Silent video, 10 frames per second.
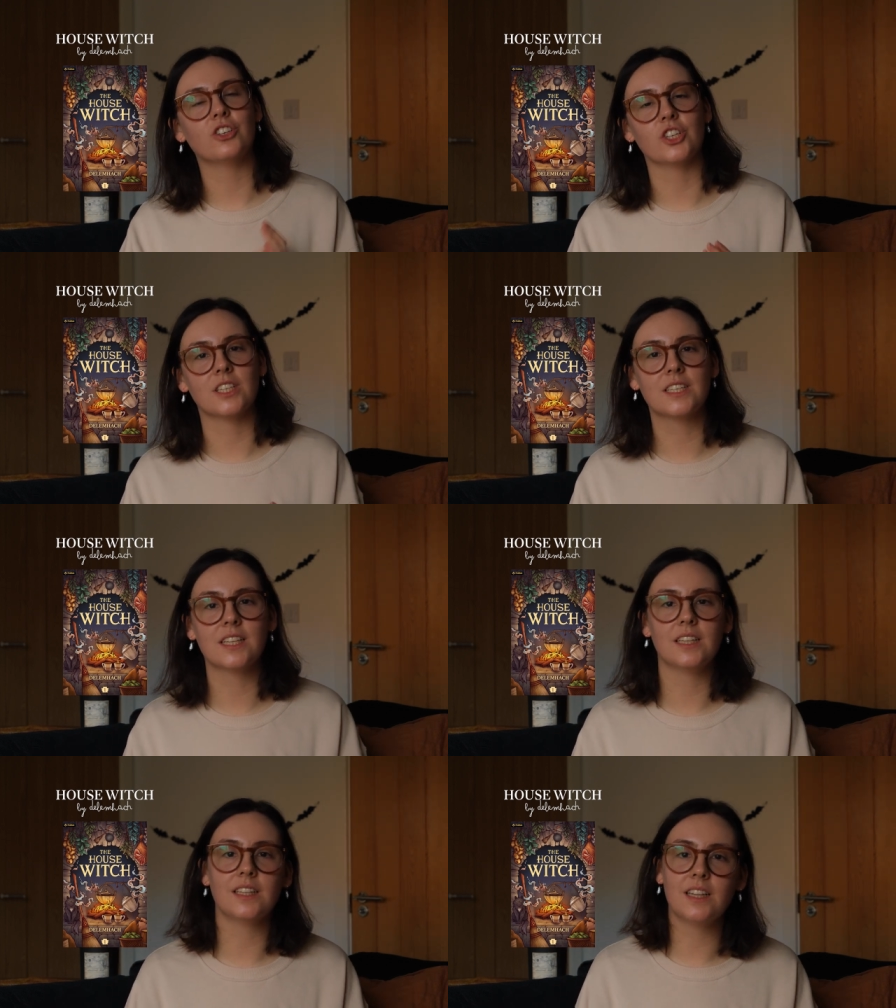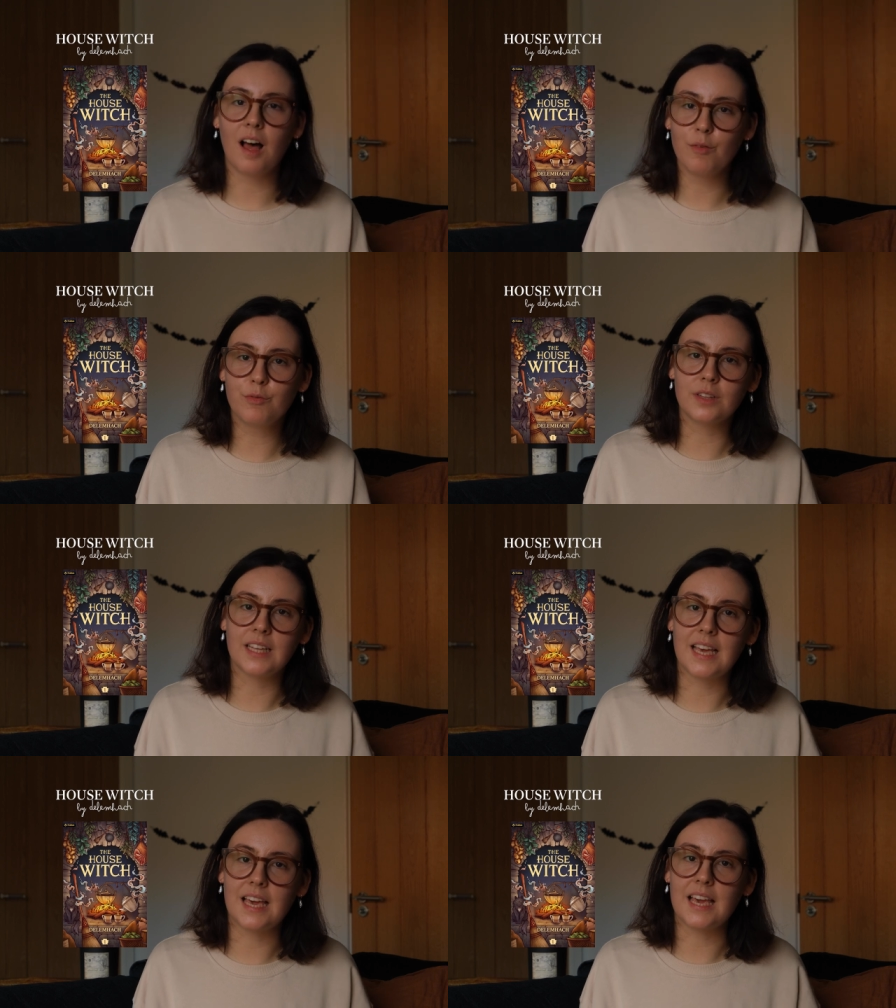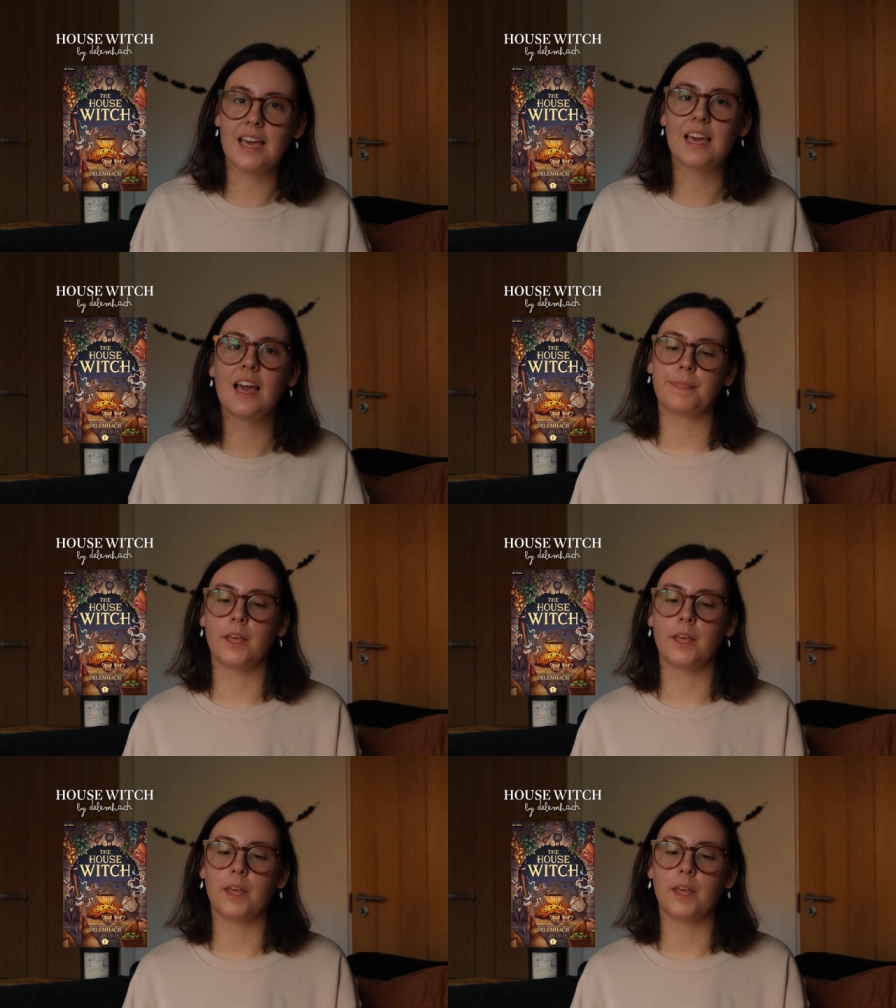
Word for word: just lovely.